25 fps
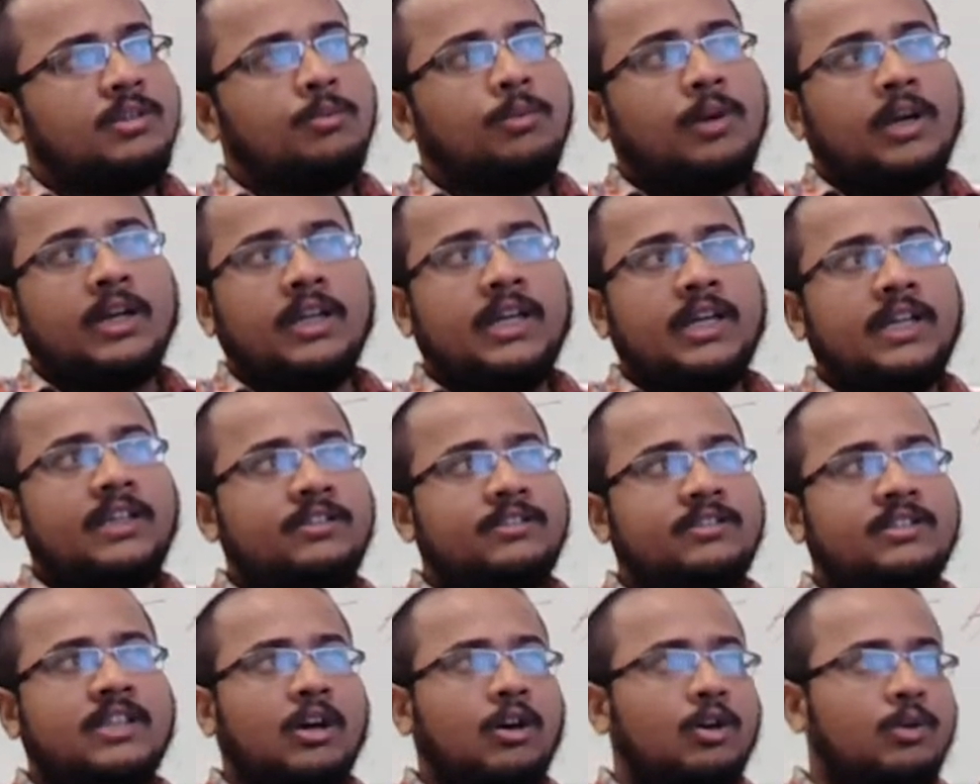YI
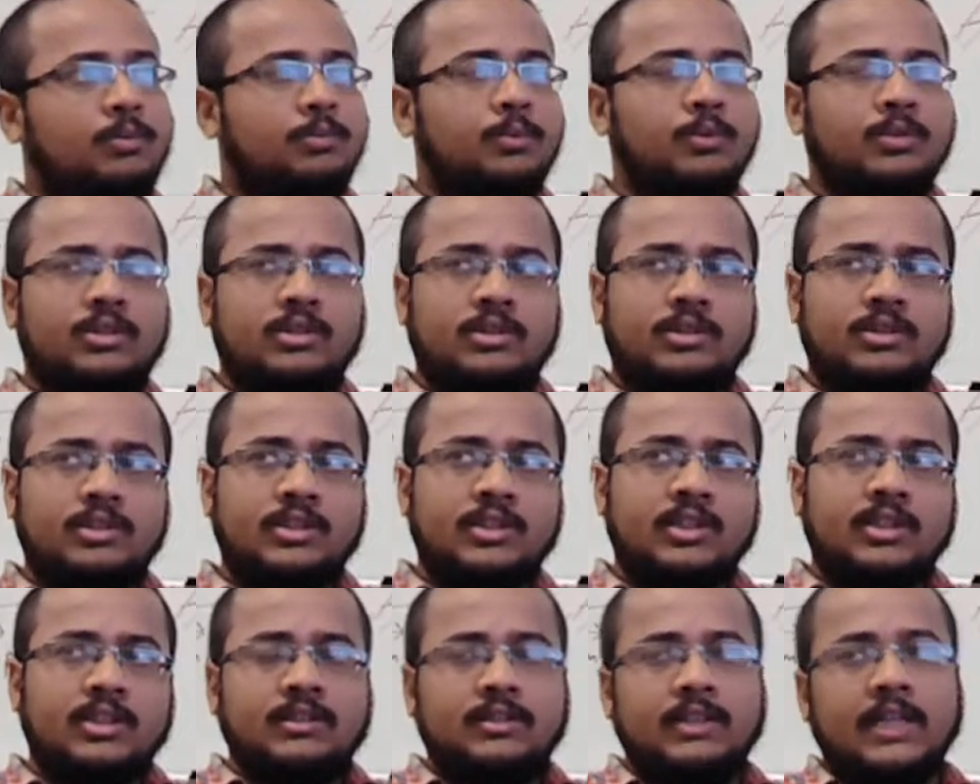is the output
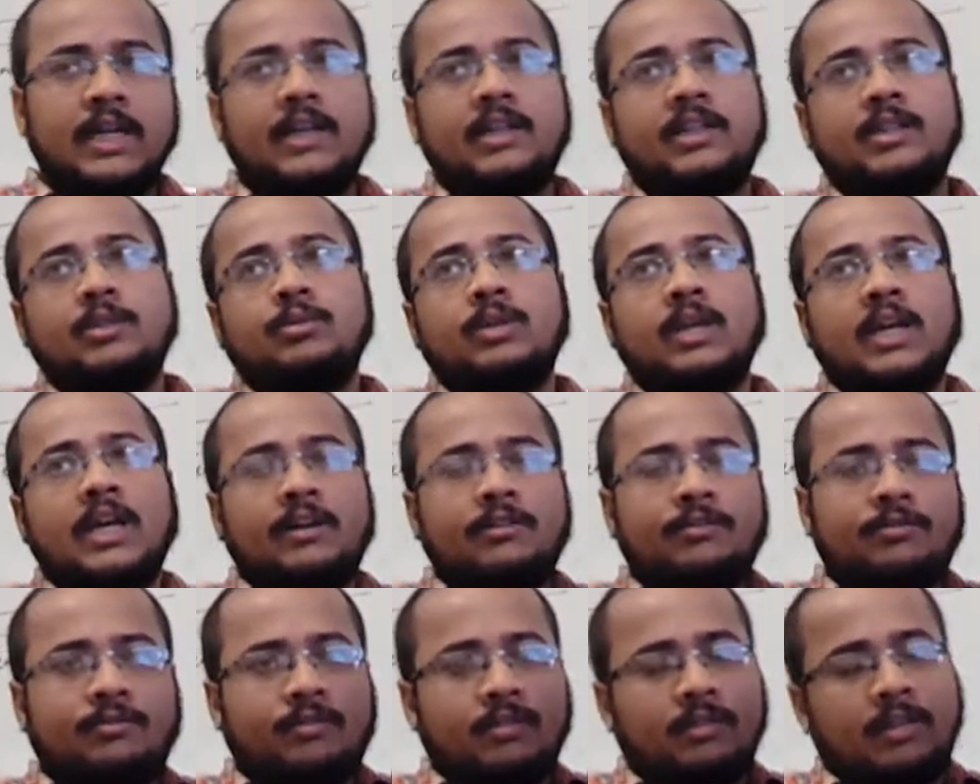that you
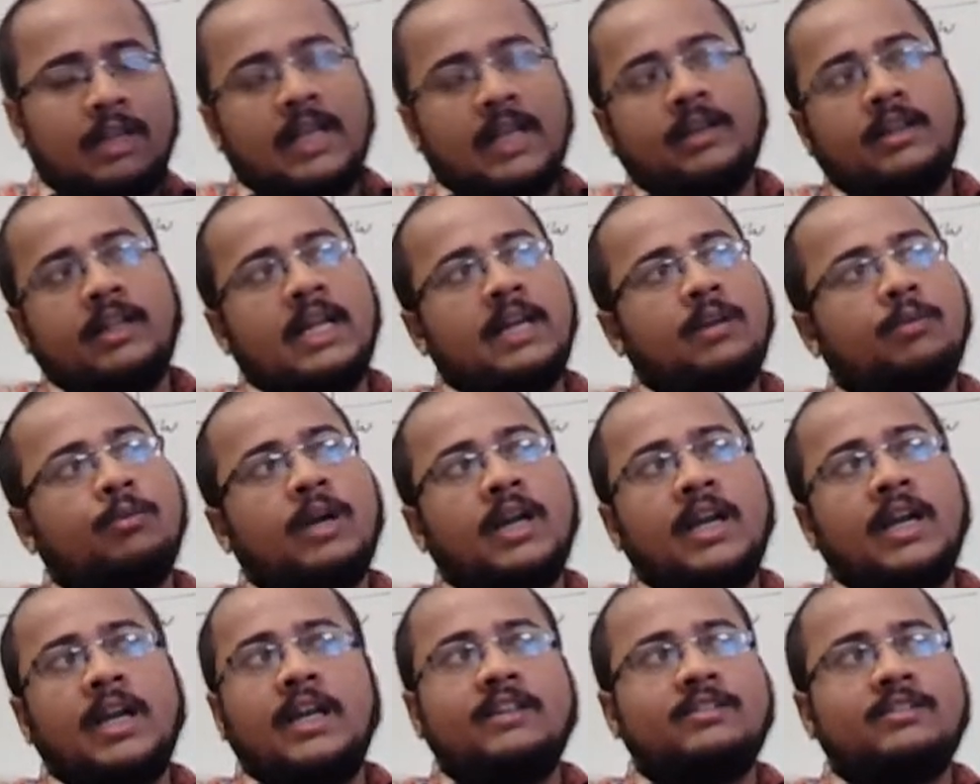have, like
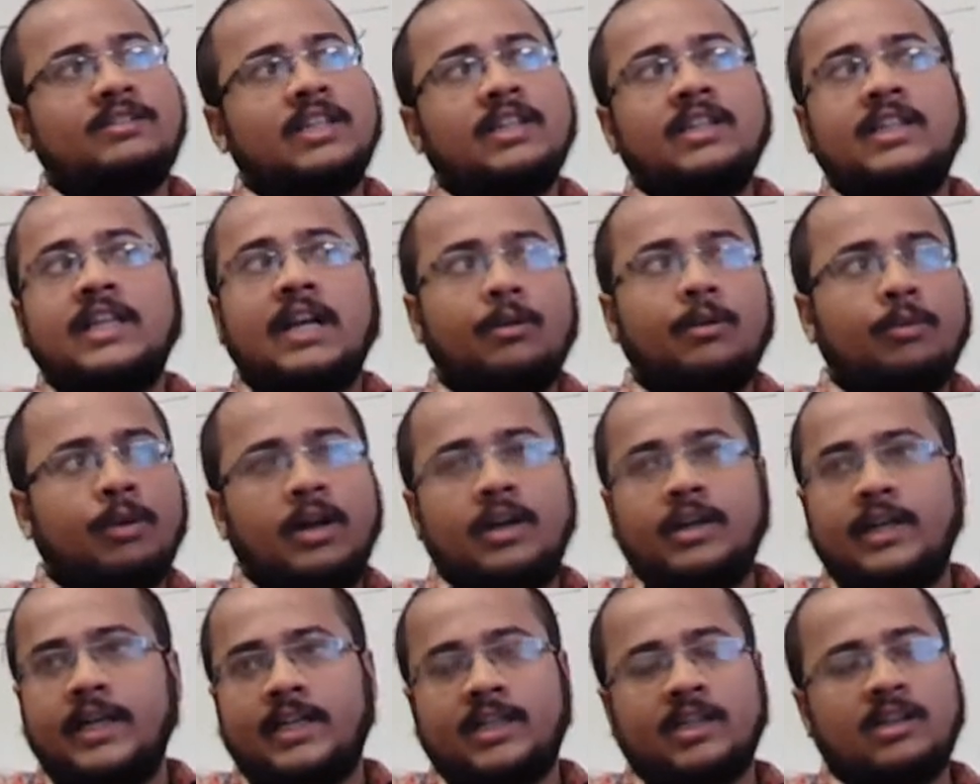YI is the real
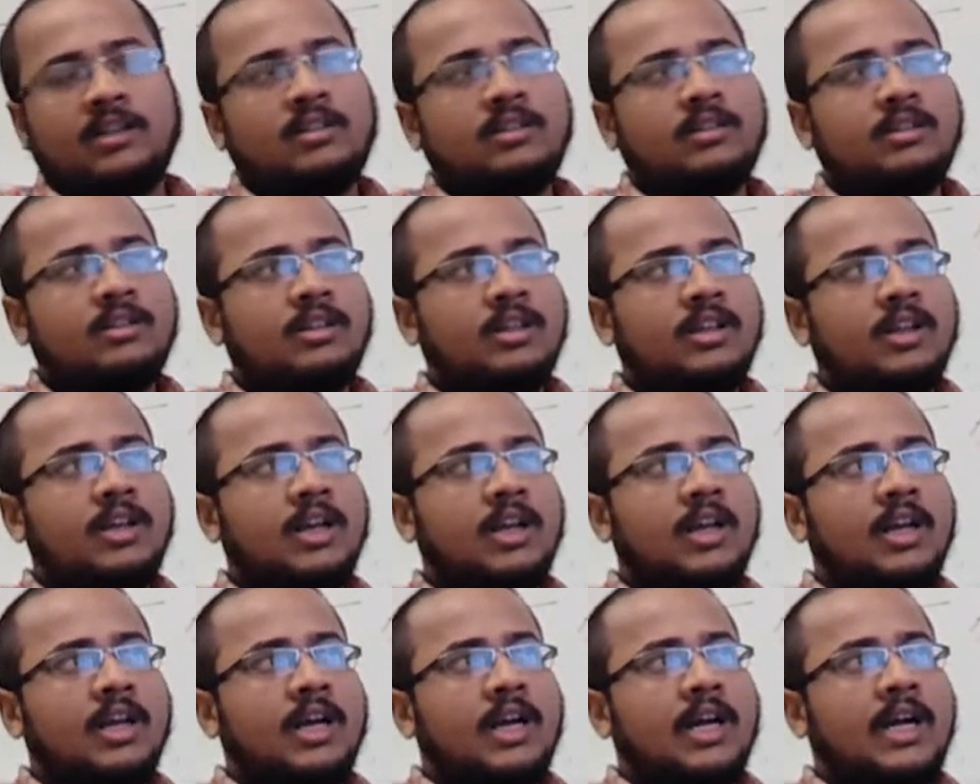world data,
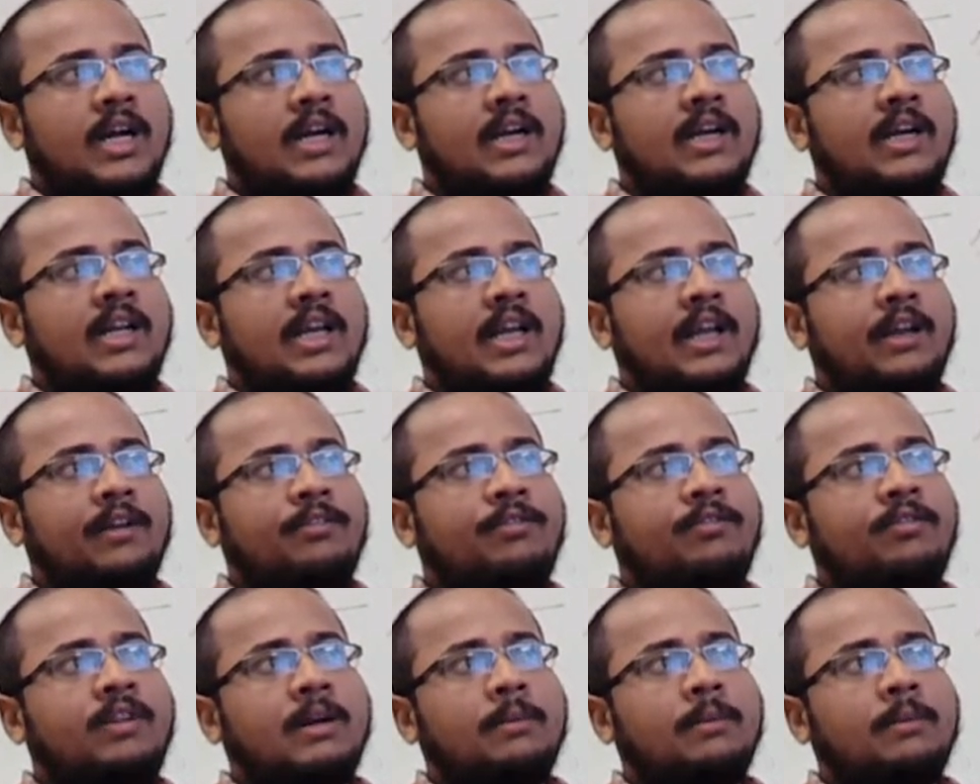and if